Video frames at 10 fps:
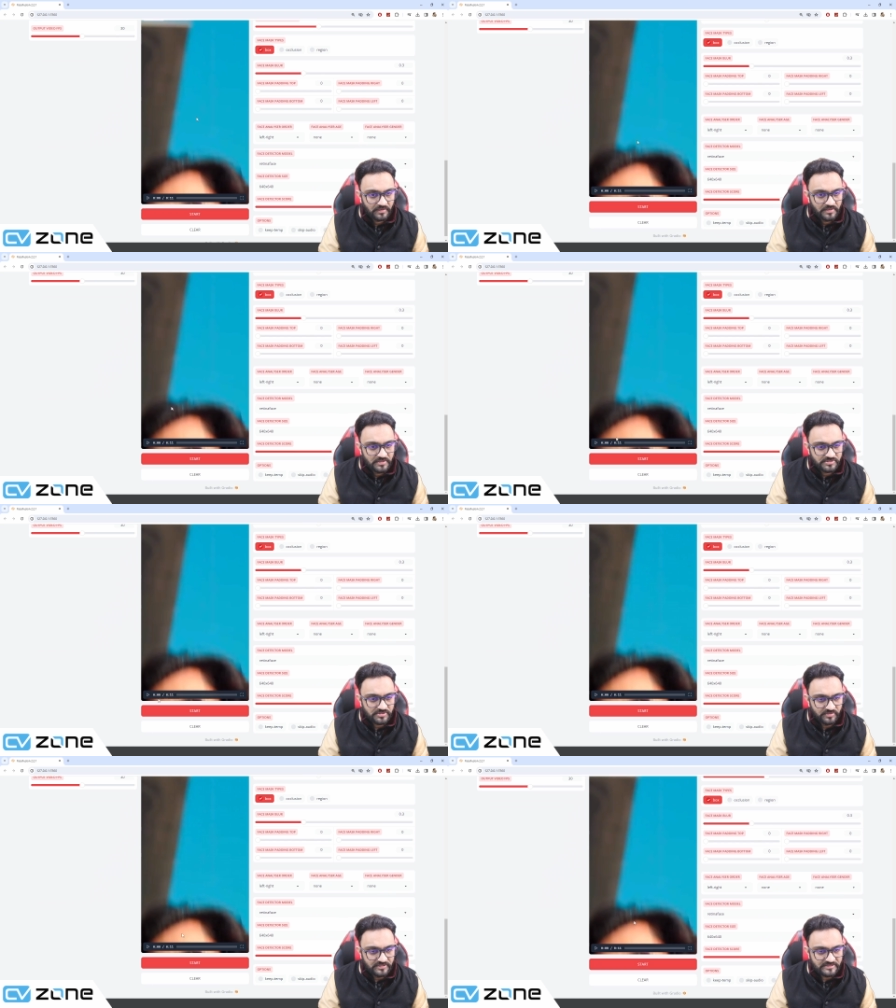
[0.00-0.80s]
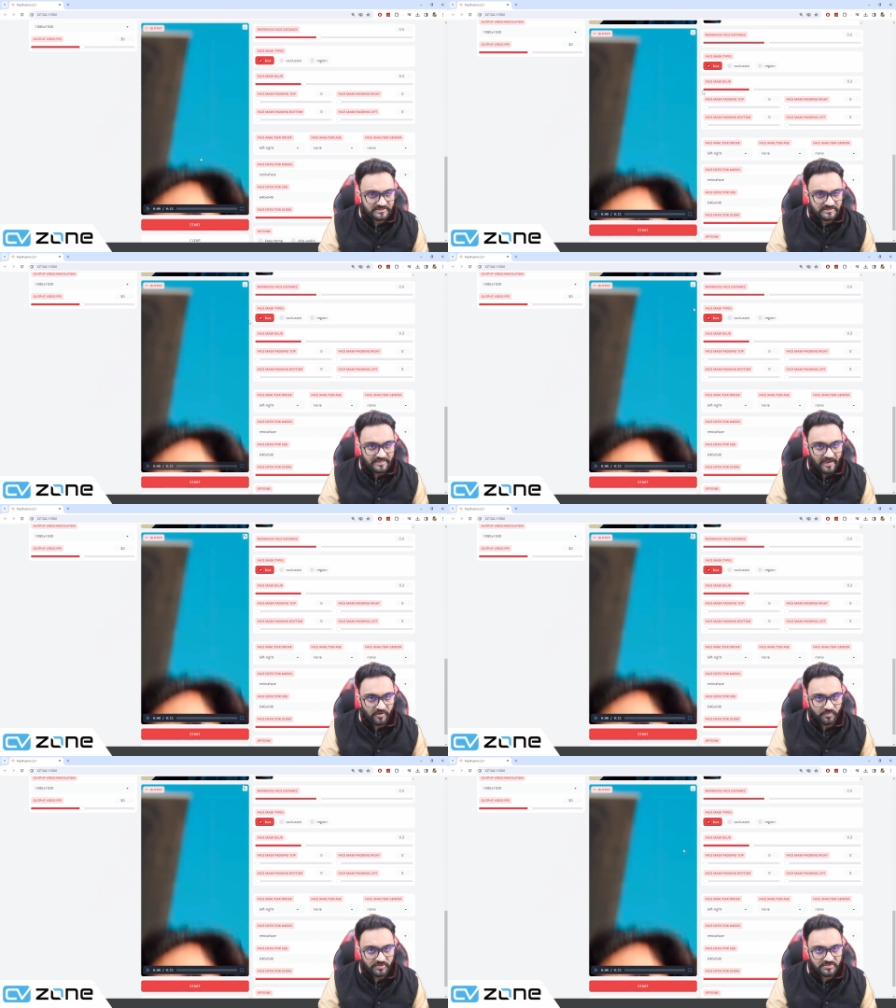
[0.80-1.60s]
So this is the
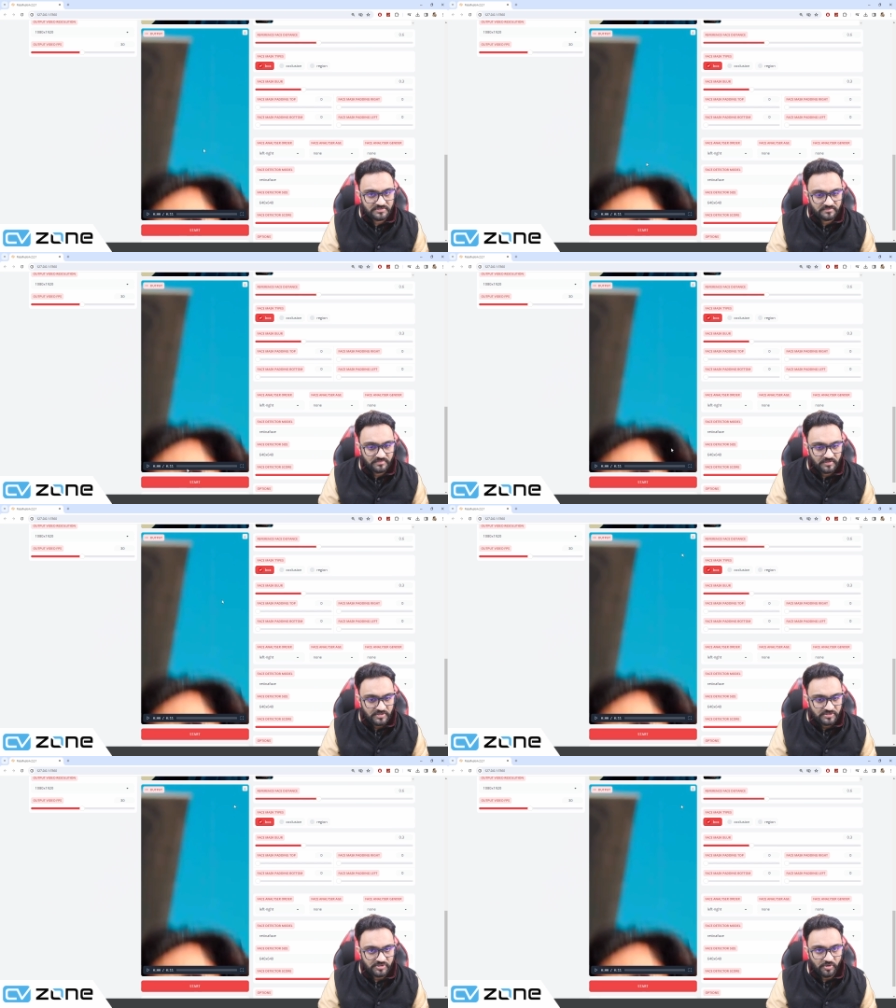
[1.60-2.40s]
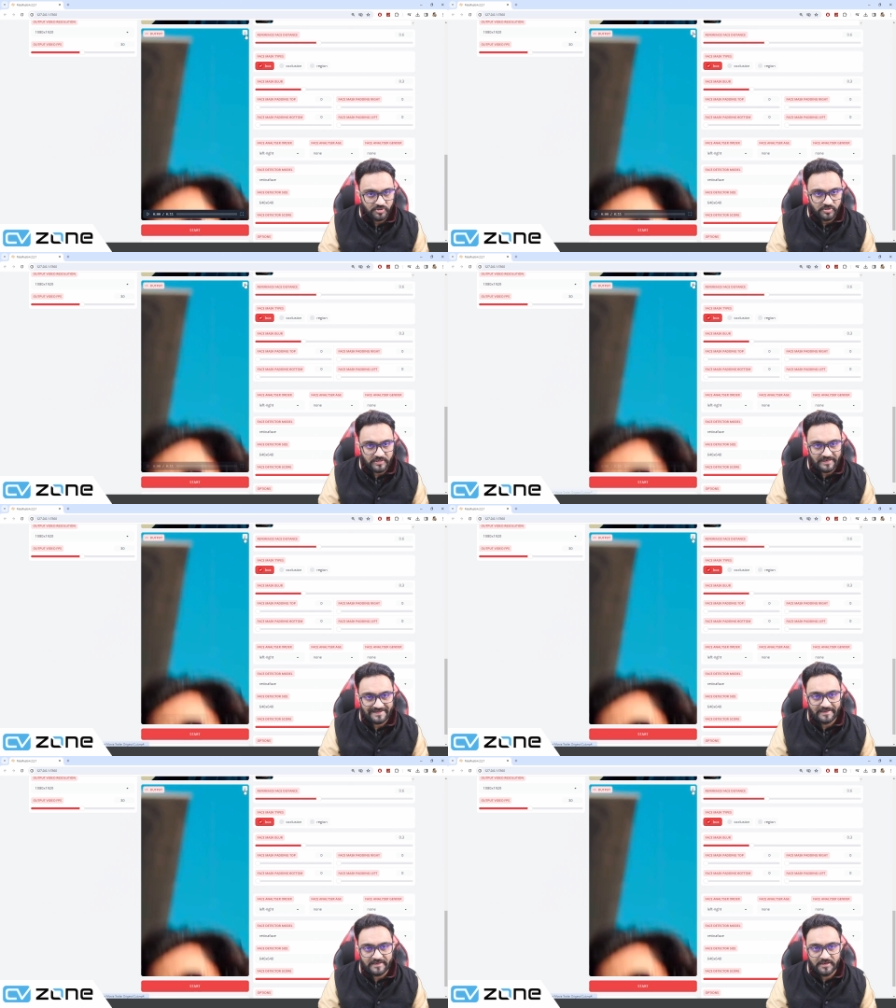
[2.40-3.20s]
output. So you can
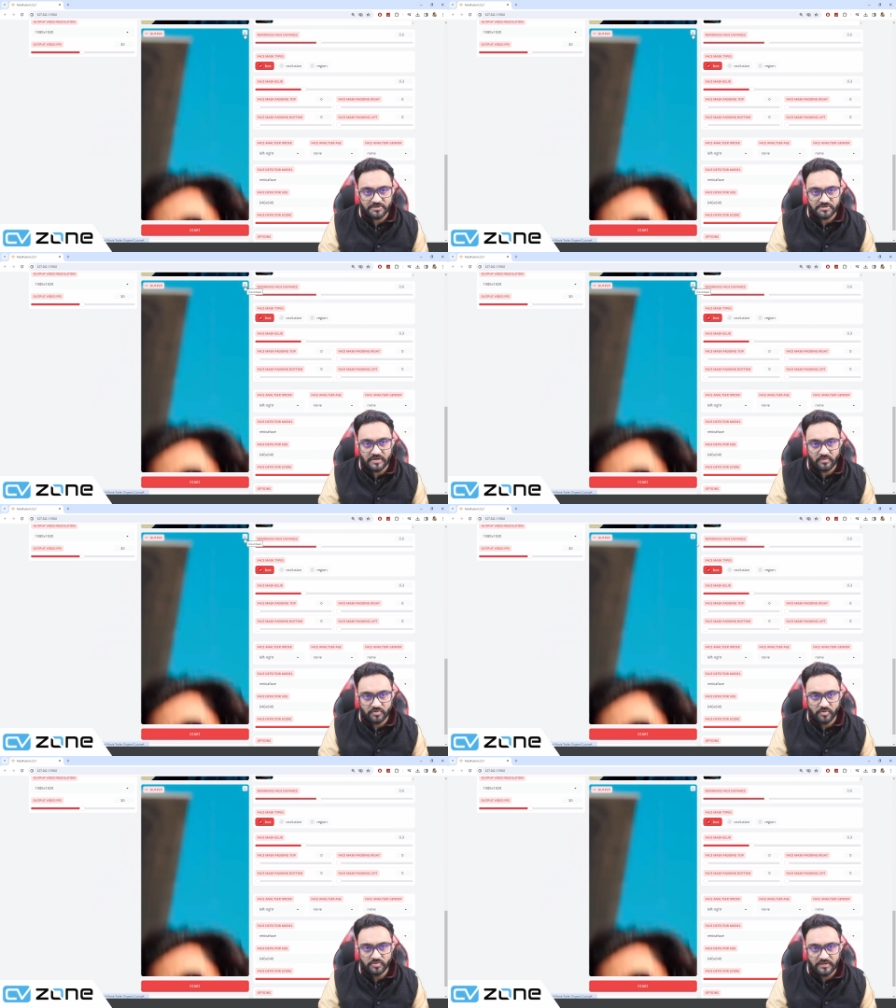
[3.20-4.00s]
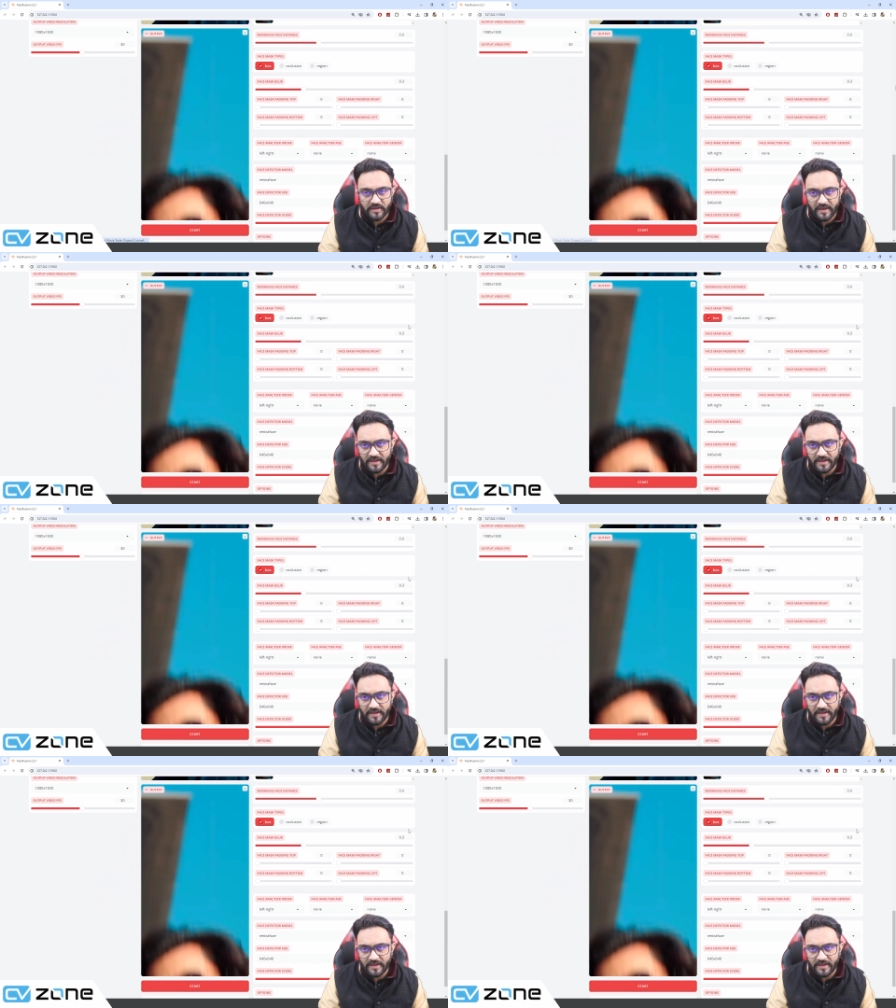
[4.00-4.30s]
click here to download, and